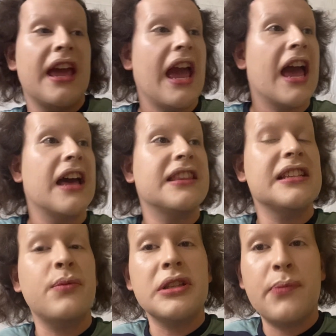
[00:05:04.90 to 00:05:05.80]
Uh,
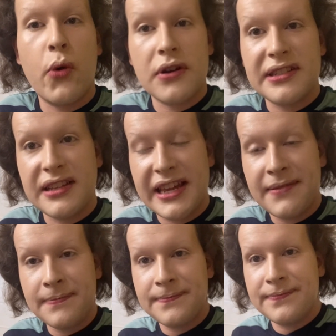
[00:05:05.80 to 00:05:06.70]
this one's
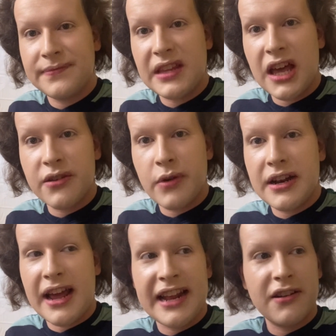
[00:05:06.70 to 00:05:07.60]
Porcelain. The other one,
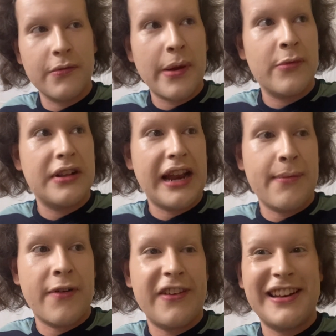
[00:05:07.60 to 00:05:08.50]
I don't remember the name
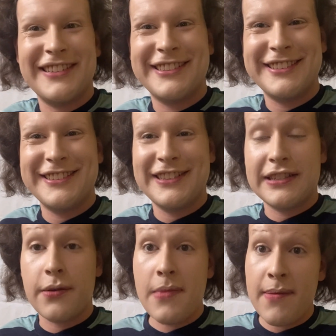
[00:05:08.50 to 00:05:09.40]
of it.
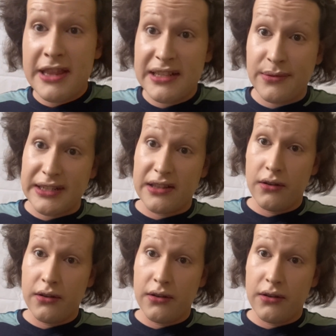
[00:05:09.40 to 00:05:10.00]
So maybe this one's